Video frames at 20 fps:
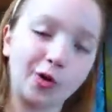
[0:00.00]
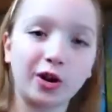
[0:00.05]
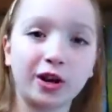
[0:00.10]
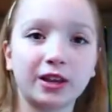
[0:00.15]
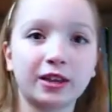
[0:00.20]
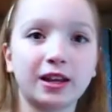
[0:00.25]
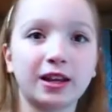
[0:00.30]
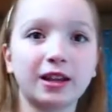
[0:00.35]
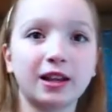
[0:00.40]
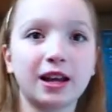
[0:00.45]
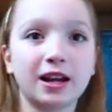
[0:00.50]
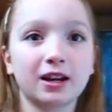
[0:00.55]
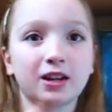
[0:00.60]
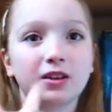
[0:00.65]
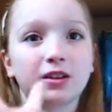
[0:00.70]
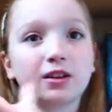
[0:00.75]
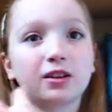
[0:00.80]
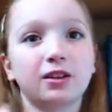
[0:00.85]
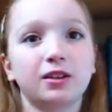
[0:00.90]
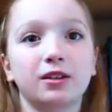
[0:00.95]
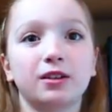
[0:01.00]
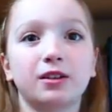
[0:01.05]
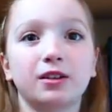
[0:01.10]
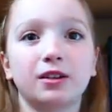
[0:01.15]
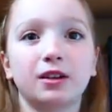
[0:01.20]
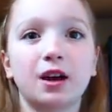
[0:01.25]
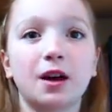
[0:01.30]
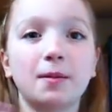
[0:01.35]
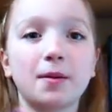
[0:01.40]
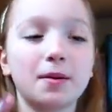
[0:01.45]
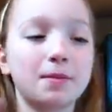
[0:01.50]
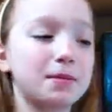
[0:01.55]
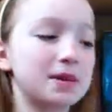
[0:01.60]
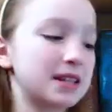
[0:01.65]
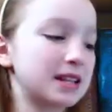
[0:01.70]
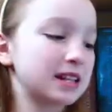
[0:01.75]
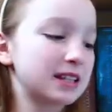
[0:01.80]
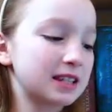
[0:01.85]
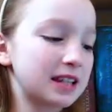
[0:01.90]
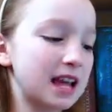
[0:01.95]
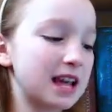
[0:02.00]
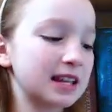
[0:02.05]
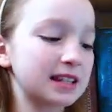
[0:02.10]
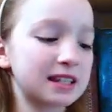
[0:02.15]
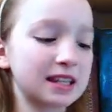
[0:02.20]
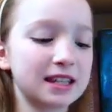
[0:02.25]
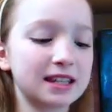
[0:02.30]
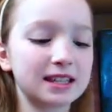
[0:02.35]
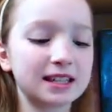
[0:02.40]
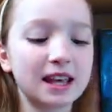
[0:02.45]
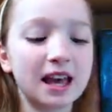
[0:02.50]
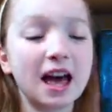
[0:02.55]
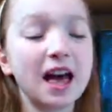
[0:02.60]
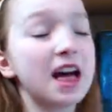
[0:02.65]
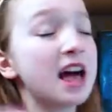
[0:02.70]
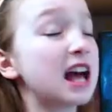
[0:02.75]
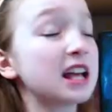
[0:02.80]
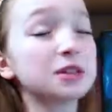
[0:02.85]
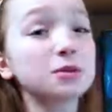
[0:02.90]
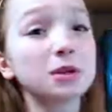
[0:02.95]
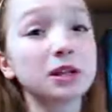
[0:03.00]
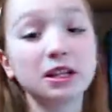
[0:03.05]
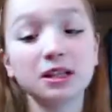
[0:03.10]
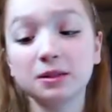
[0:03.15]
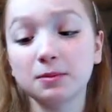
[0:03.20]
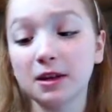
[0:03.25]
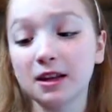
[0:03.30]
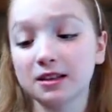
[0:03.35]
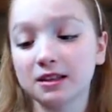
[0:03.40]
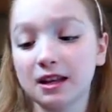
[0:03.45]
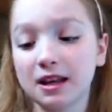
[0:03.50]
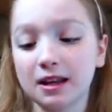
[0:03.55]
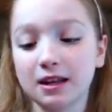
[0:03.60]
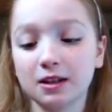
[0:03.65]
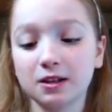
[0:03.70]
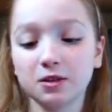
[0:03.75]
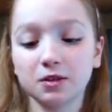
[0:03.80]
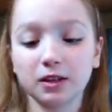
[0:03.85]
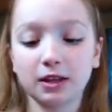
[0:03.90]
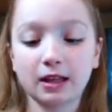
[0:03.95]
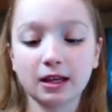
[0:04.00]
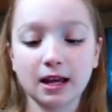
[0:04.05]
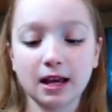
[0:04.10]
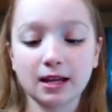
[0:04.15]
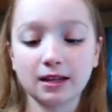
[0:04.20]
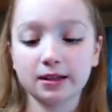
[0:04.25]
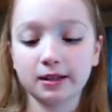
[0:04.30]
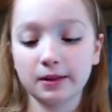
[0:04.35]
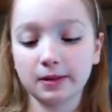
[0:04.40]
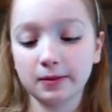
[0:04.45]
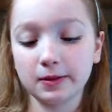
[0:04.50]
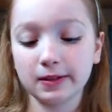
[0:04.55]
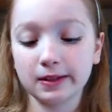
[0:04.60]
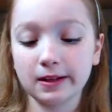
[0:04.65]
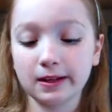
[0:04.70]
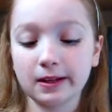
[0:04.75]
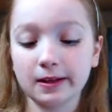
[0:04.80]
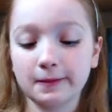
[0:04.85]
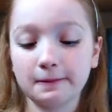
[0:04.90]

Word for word: and they like come up in slices. That's what it smells like, and it's really nice. I'm just